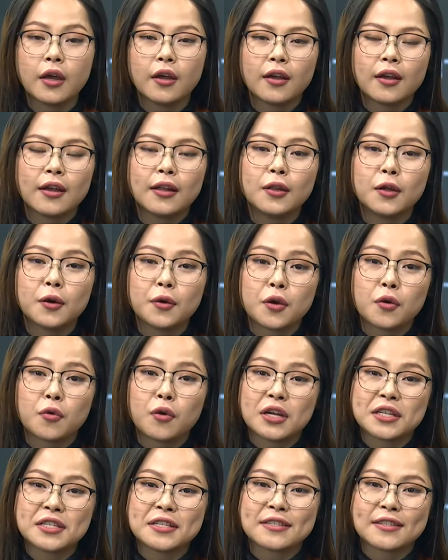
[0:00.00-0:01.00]
Hello, you're
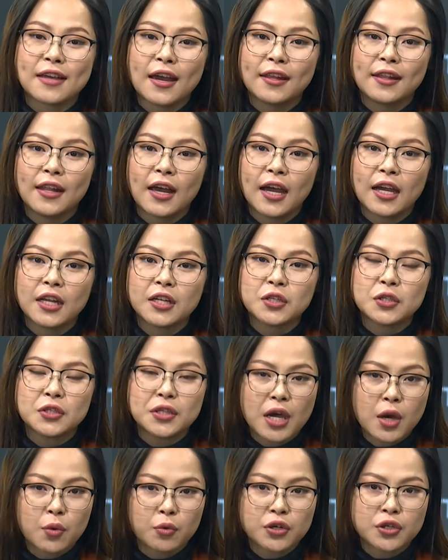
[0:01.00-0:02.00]
watching Sightline.
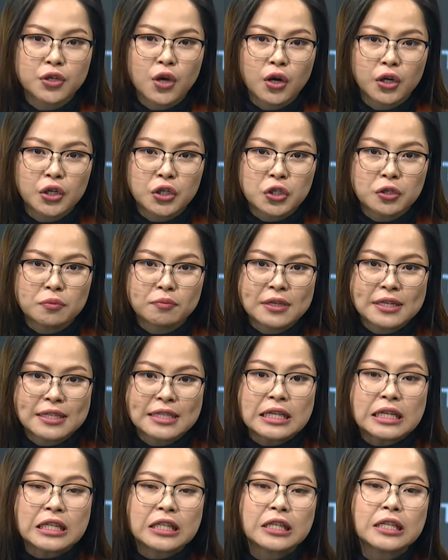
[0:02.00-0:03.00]
Today we're talking to Ms.
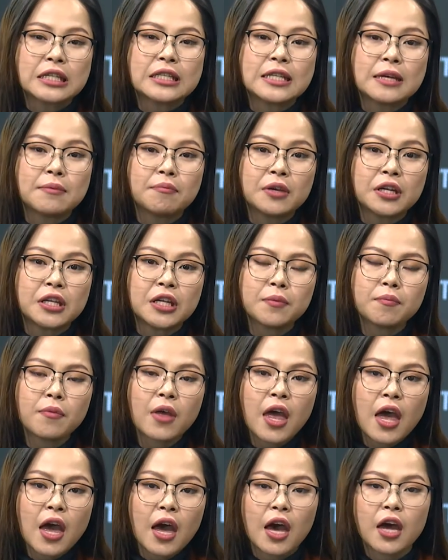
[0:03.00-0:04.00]
Enerel Dambiinyam,
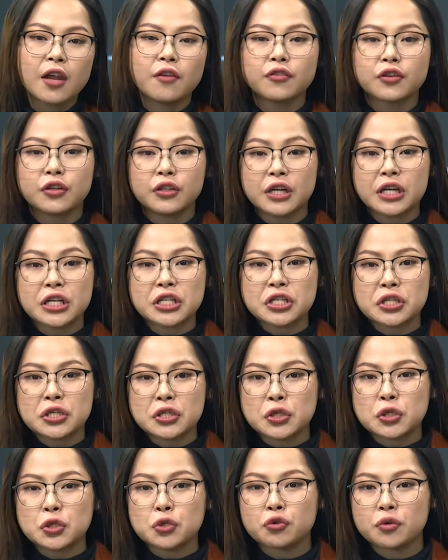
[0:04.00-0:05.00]
Head of Collections
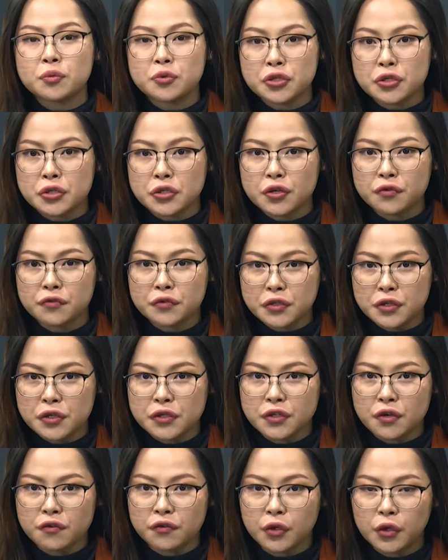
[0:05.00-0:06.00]
Description Services
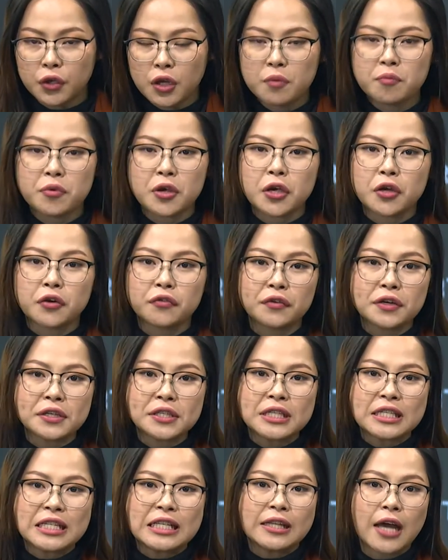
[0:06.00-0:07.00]
of Columbia
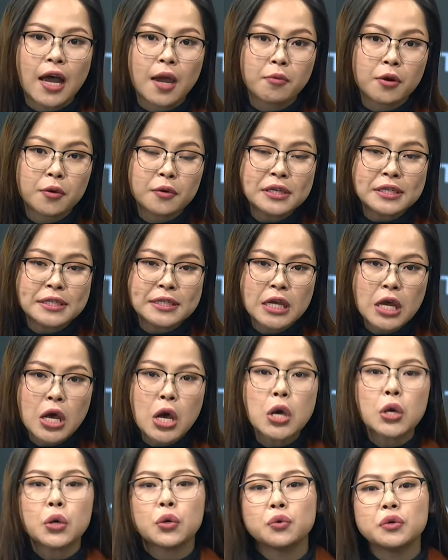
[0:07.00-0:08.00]
University Libraries,
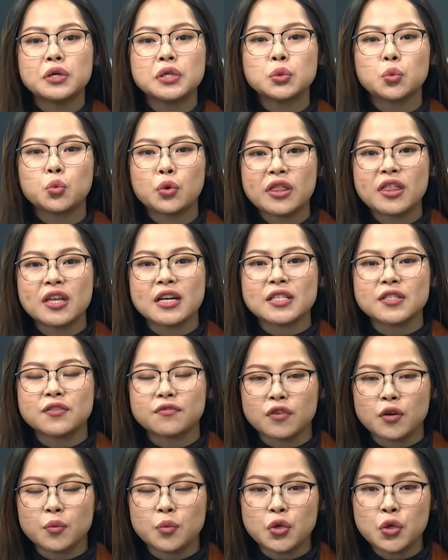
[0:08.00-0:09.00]
who is with us
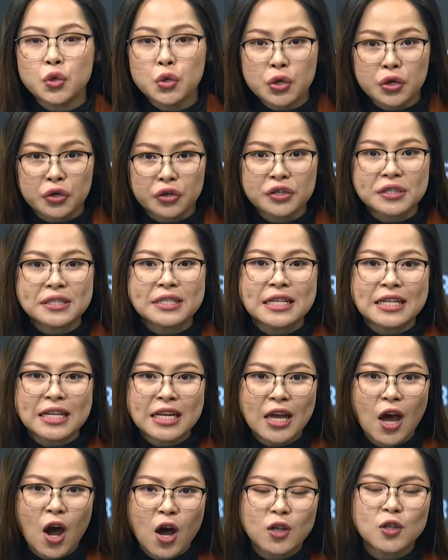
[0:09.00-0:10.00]
from New York City
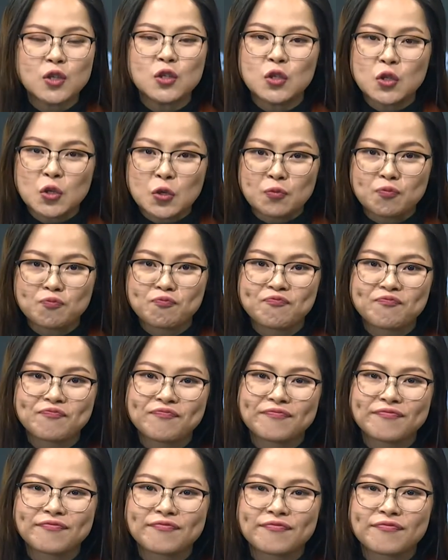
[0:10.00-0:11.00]
on Zoom.
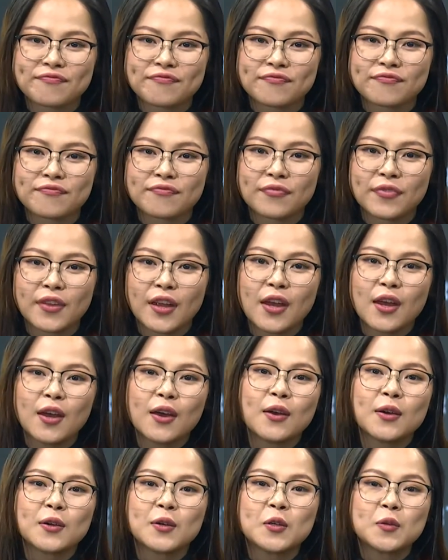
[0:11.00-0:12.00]

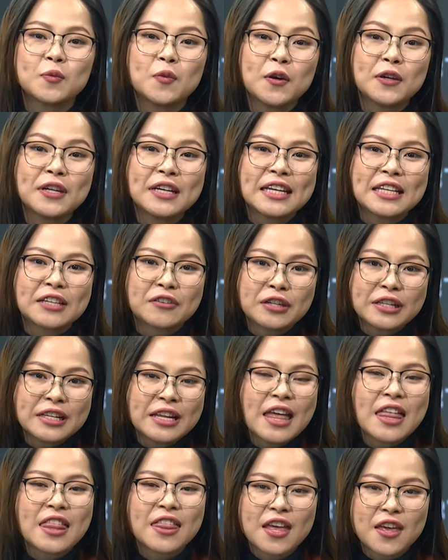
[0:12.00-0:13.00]
Good morning, Enerel.
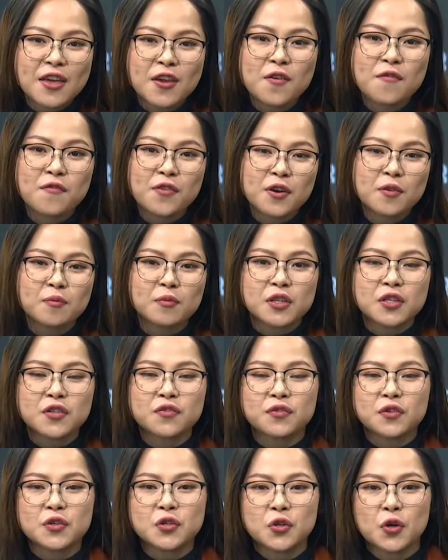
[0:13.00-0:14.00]
Thank you very much
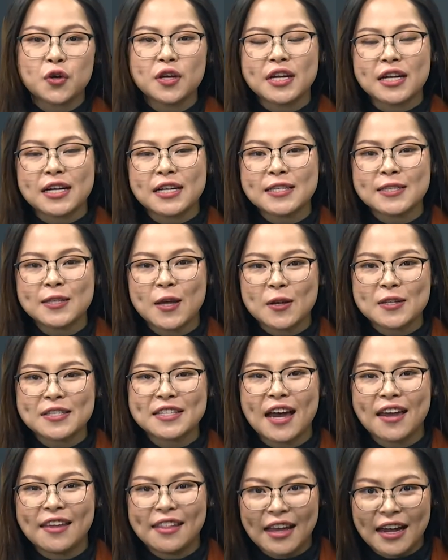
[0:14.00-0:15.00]
for joining us on
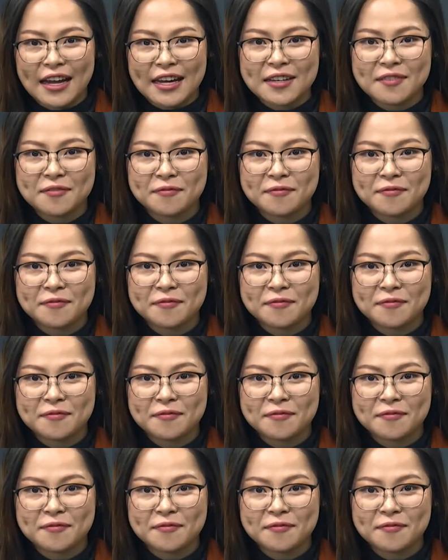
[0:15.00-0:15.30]
Sightline.